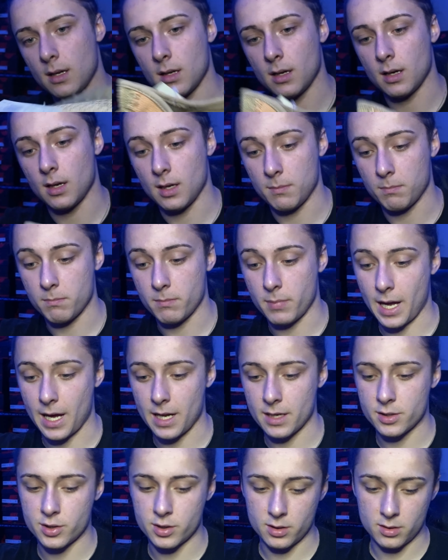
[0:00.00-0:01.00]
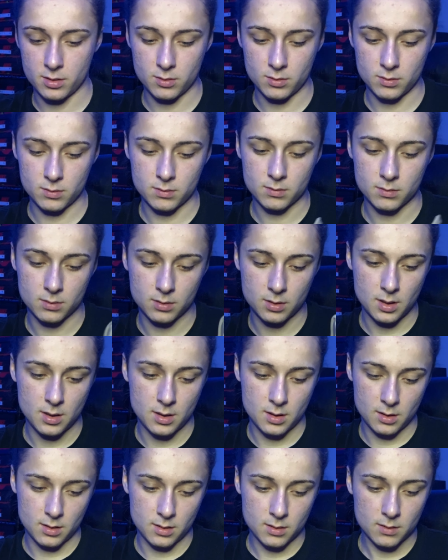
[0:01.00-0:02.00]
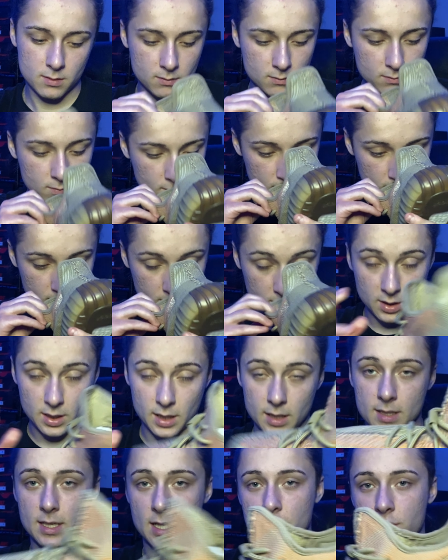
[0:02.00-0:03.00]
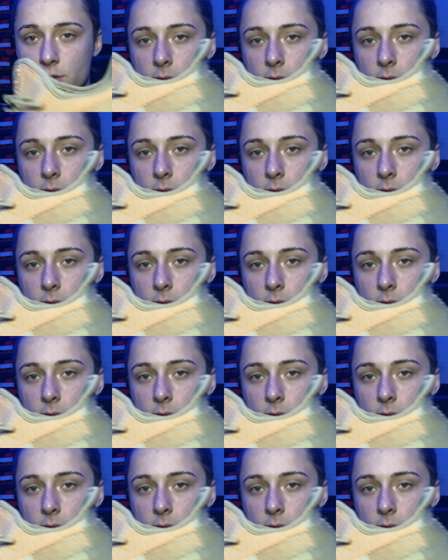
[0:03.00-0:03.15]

a bad shoe. I think it's actually